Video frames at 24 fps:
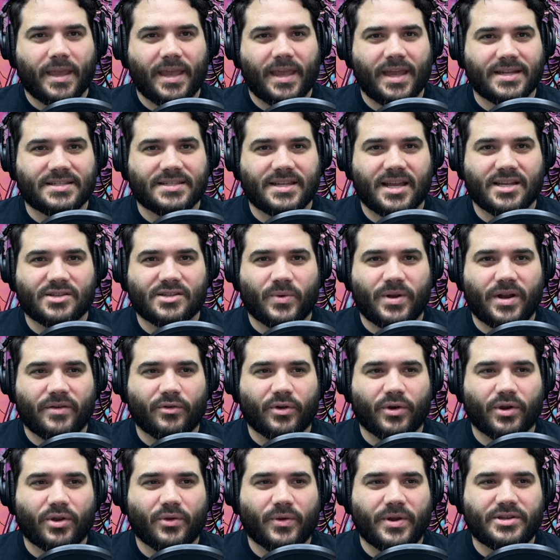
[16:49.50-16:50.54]
It says
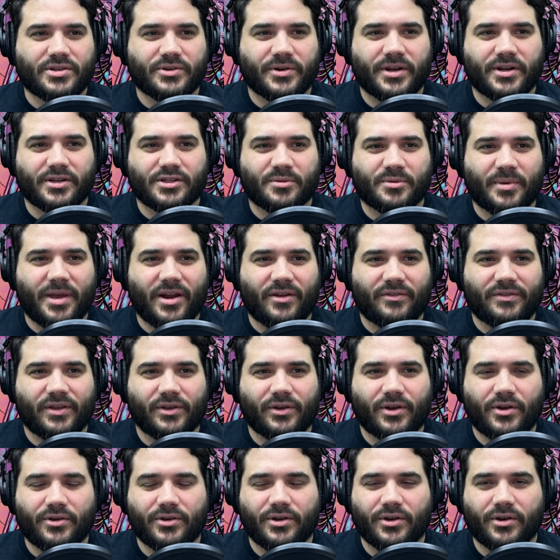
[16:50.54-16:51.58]
whenever a creature enters a
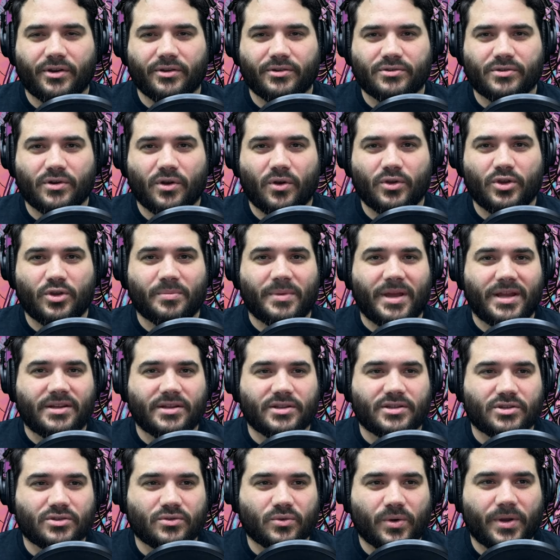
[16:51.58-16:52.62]
battlefield under your control, you may
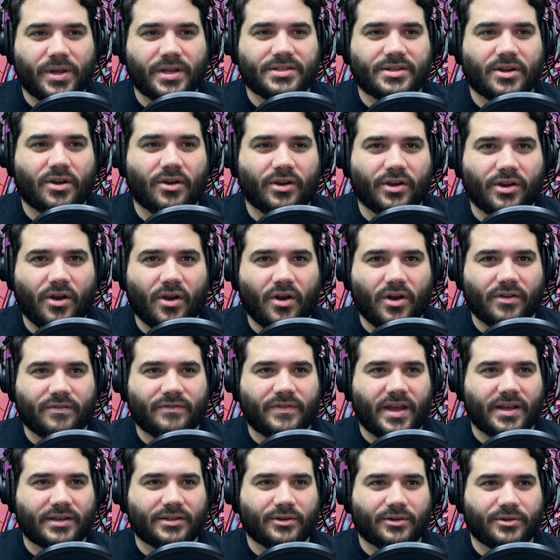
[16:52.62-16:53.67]
destroy a target
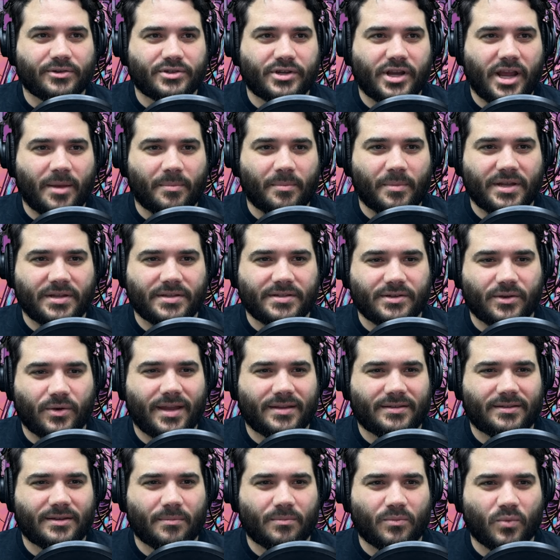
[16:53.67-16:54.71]
artifact or enchantment, so
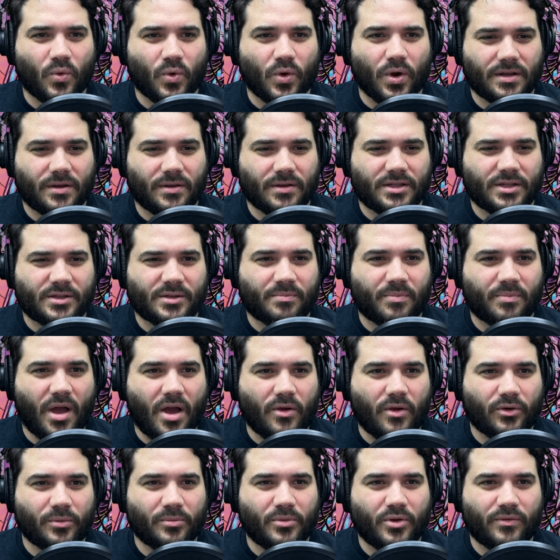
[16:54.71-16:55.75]
some more
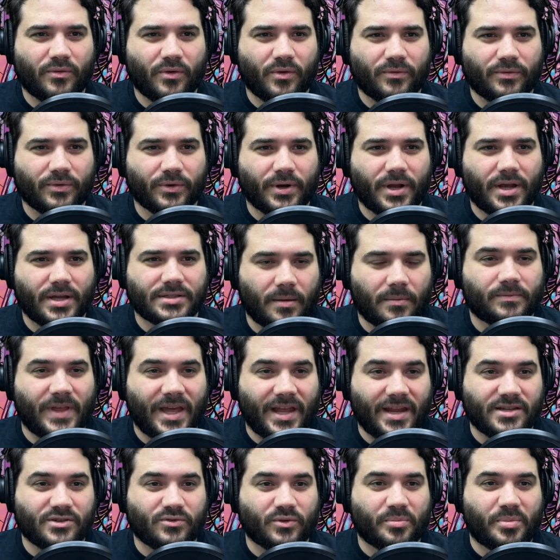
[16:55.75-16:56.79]
spot removal for us
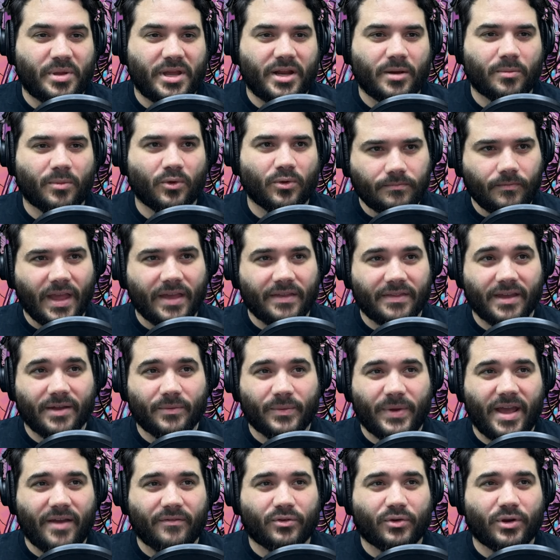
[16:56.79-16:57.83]
that is repeatable. Then we have